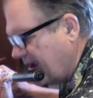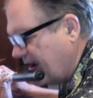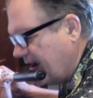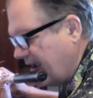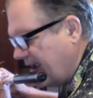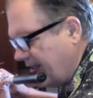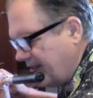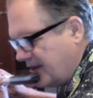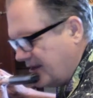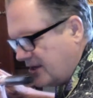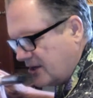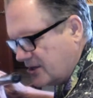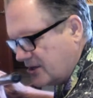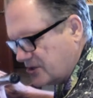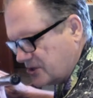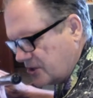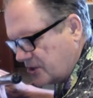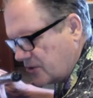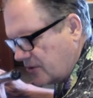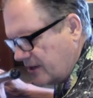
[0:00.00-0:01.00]
And he does
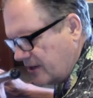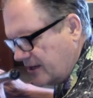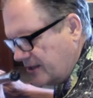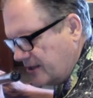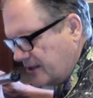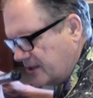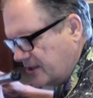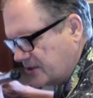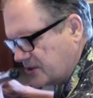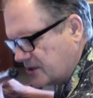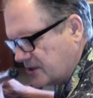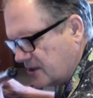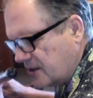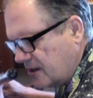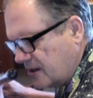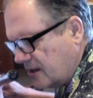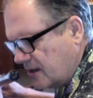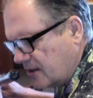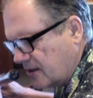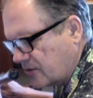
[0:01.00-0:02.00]
a
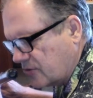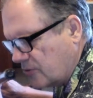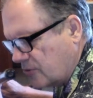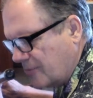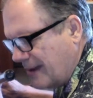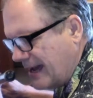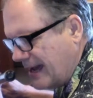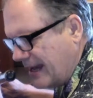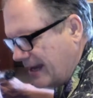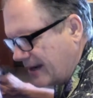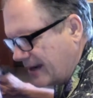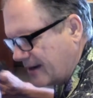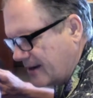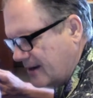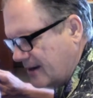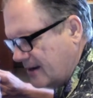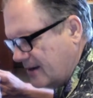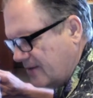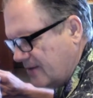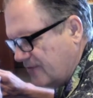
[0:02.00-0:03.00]
chromatic
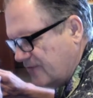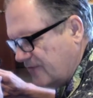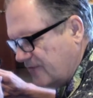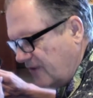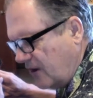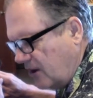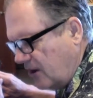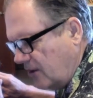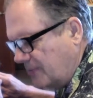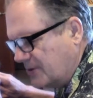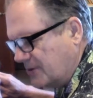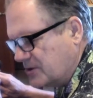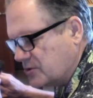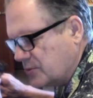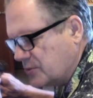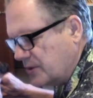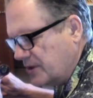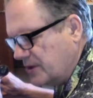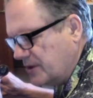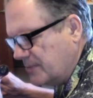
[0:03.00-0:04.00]
fall
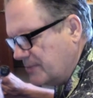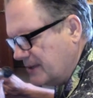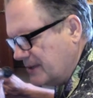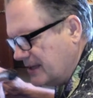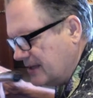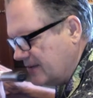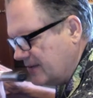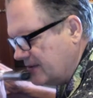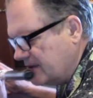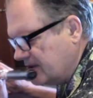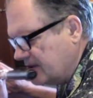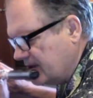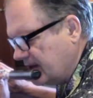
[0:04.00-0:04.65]
between the B and the